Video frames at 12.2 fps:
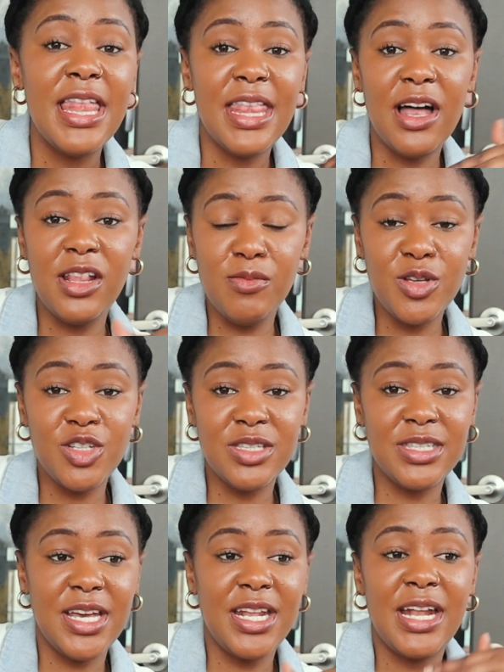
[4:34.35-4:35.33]
Now, let me
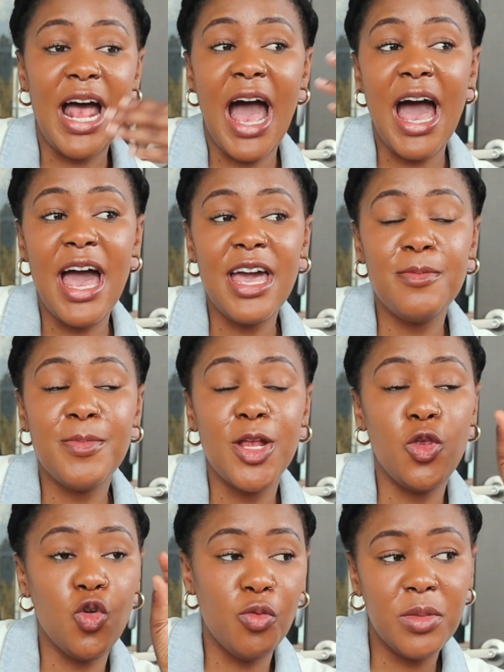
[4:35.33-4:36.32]
just say that
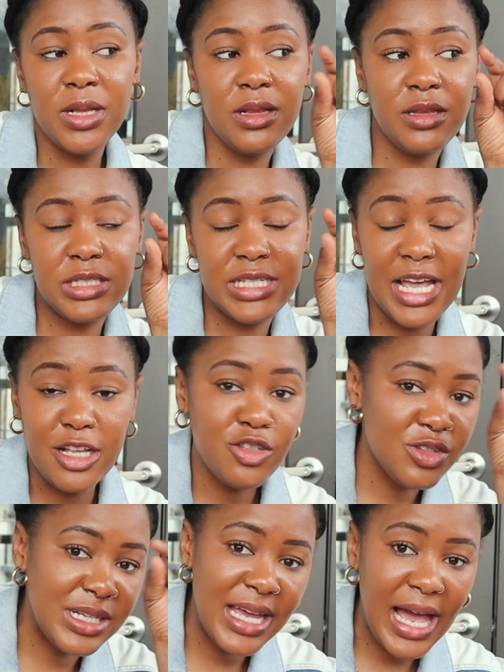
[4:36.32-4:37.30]
my normal
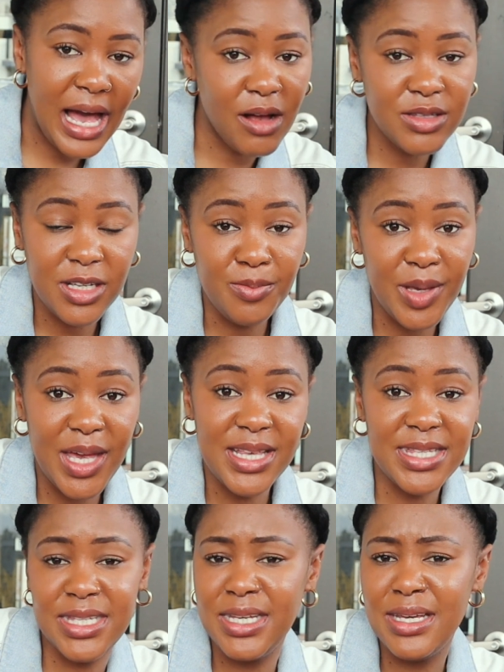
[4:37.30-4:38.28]
day-to-day account in
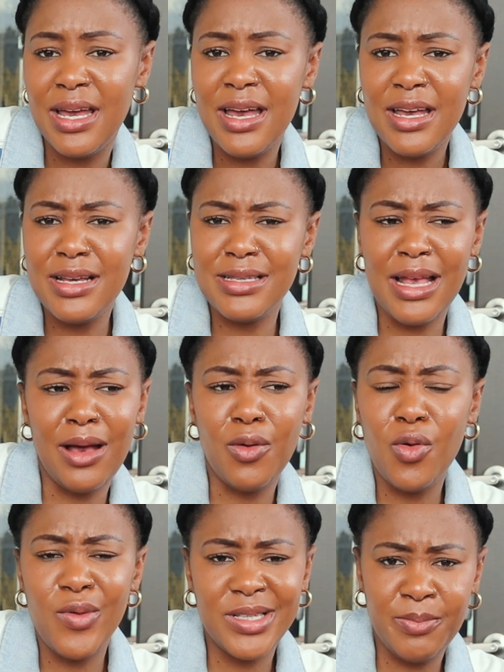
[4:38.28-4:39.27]
PNC is
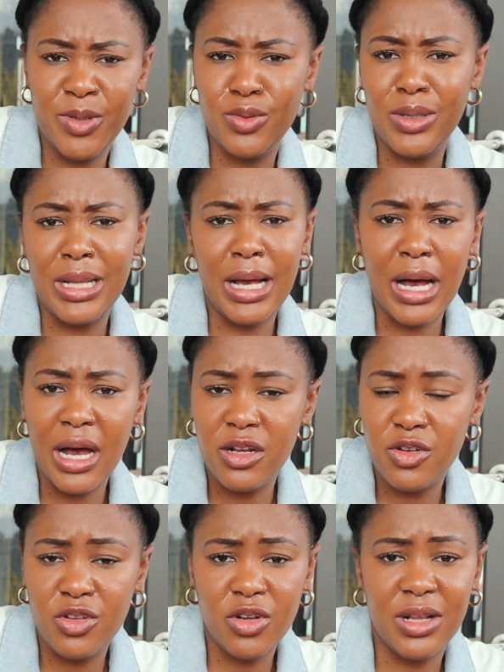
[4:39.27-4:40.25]
like always between like
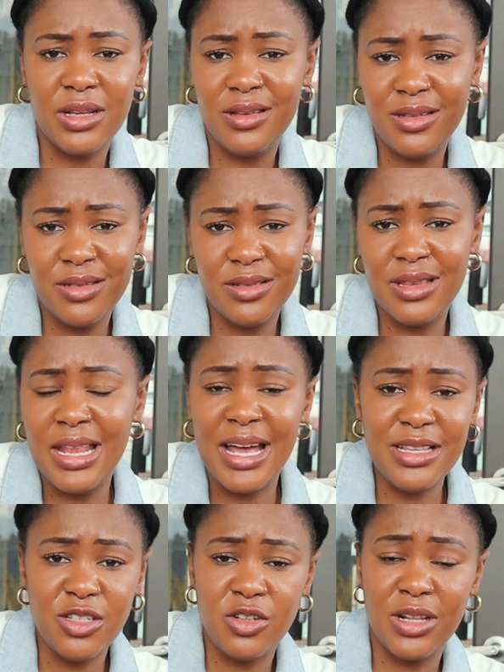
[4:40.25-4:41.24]
$100,
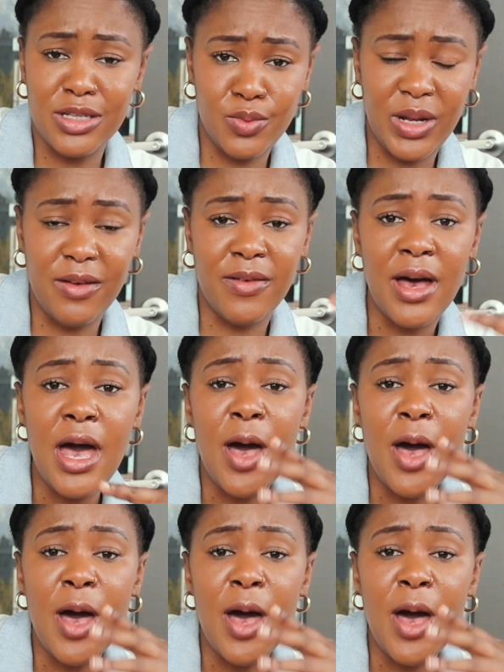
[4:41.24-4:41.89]
$90, whatever.